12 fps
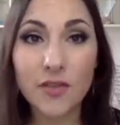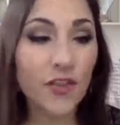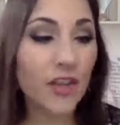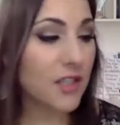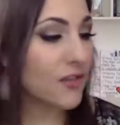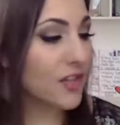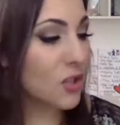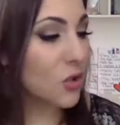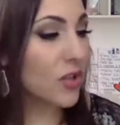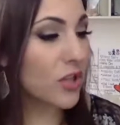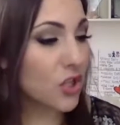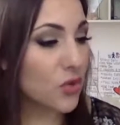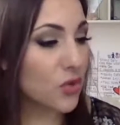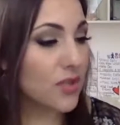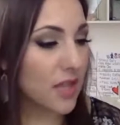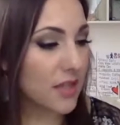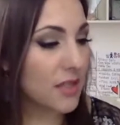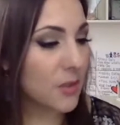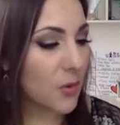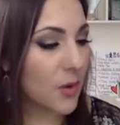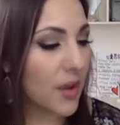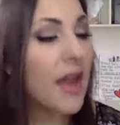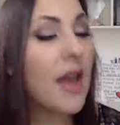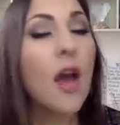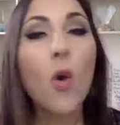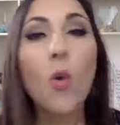effective because it's only 2 cents, okay?